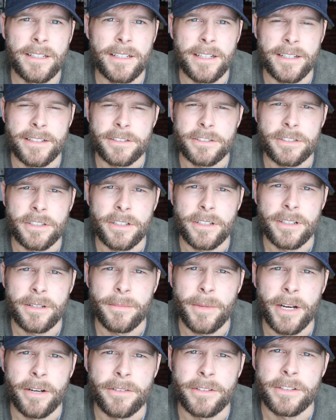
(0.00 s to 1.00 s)
at a certain
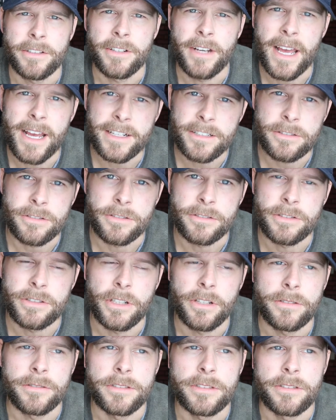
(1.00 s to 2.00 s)
amount in your national
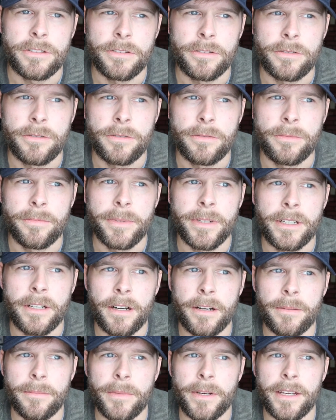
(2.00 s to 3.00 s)
shows to
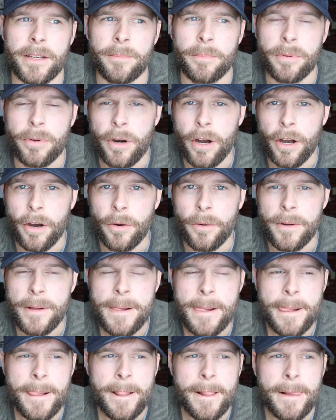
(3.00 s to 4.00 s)
become a pro.
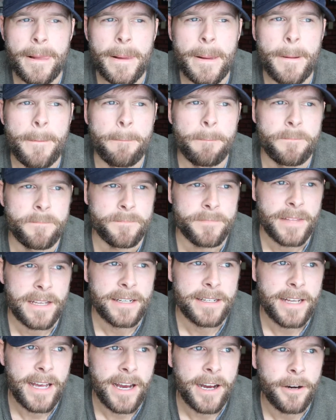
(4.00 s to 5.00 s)

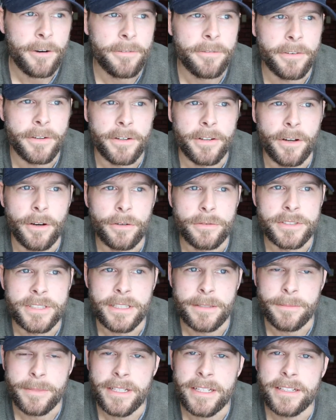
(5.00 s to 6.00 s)
Now for the
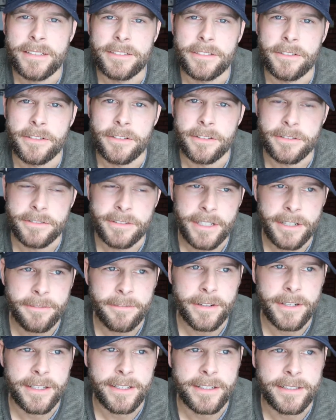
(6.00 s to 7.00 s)
OCB, it's a little
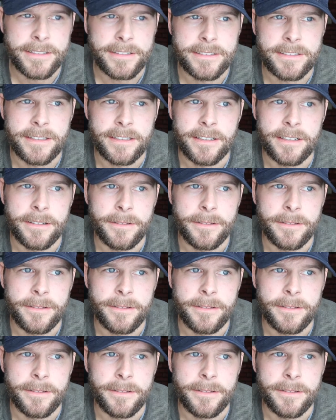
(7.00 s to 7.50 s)
different. It's